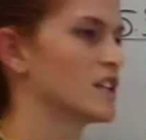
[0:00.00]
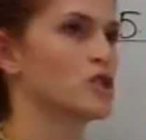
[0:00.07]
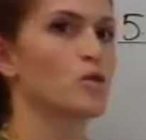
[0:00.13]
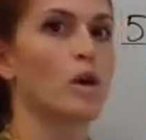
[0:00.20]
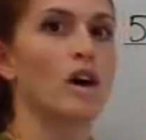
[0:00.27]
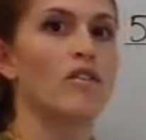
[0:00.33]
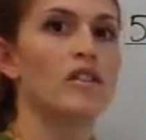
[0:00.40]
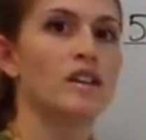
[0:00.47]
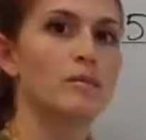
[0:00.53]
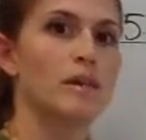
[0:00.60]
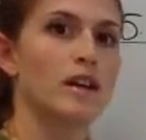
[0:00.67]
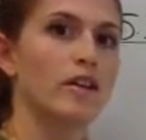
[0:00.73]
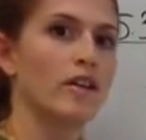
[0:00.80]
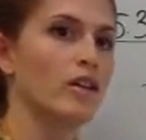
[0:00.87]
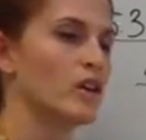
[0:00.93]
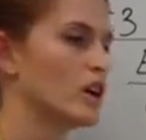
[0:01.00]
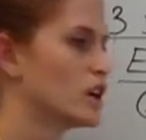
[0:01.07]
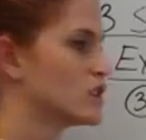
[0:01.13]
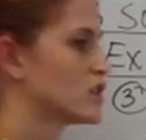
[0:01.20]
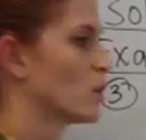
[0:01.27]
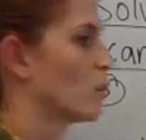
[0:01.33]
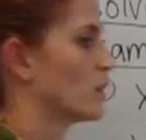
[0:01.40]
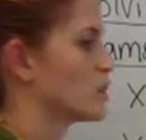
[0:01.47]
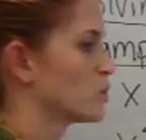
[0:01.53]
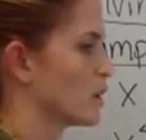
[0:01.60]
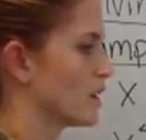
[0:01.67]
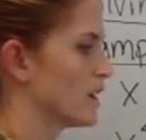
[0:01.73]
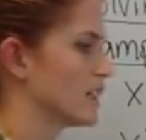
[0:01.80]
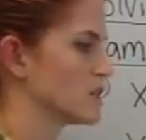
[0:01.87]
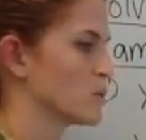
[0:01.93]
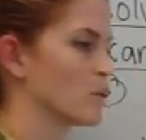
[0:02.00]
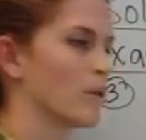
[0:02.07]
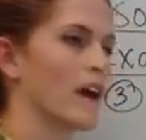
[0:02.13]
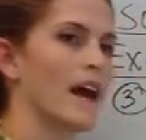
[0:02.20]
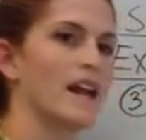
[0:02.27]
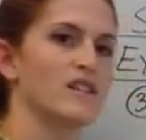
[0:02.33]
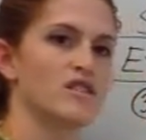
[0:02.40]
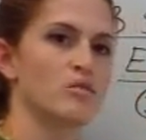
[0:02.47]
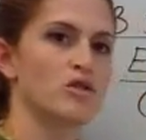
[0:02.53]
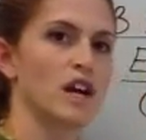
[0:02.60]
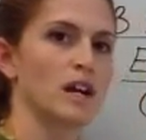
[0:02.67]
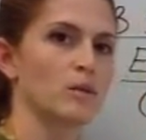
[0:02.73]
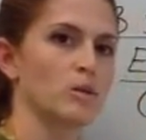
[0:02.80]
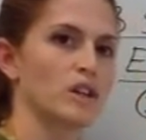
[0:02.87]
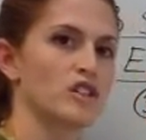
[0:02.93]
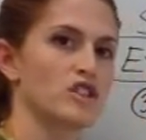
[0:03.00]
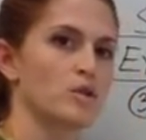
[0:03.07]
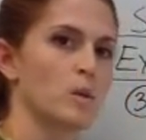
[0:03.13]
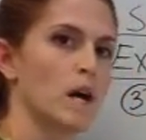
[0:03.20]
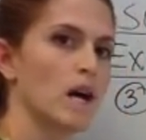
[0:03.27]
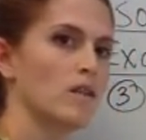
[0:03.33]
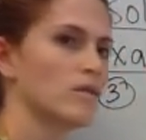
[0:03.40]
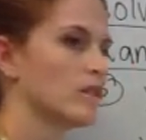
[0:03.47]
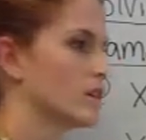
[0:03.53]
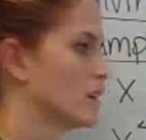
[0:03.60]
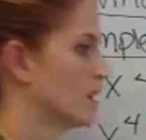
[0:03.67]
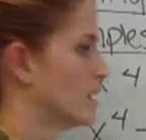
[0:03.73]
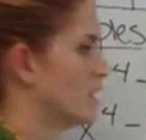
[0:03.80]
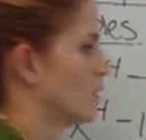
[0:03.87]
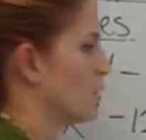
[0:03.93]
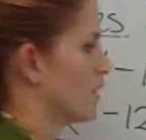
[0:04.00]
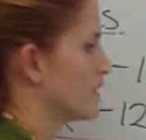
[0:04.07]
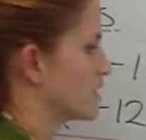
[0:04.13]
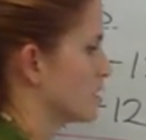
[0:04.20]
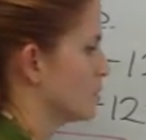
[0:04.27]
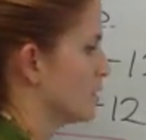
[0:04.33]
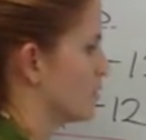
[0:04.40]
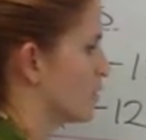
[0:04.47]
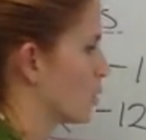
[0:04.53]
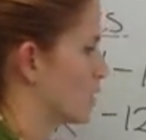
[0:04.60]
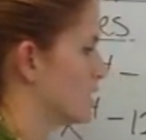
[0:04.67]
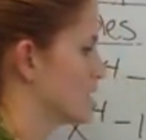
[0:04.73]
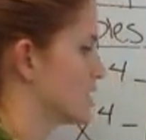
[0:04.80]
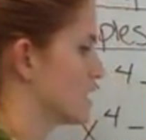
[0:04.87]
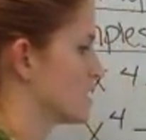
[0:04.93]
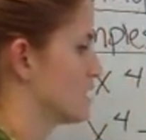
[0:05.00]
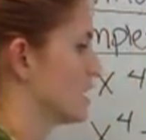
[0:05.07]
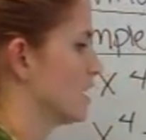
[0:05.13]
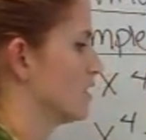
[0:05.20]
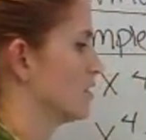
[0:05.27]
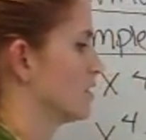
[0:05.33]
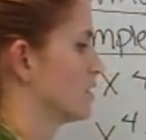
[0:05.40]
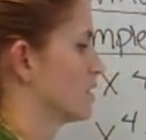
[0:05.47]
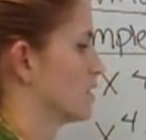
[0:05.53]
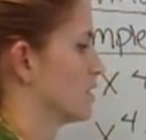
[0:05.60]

12 in the middle. So which one of these, when we add and subtract, will get you 12? Well, it's going to be 4 and 16.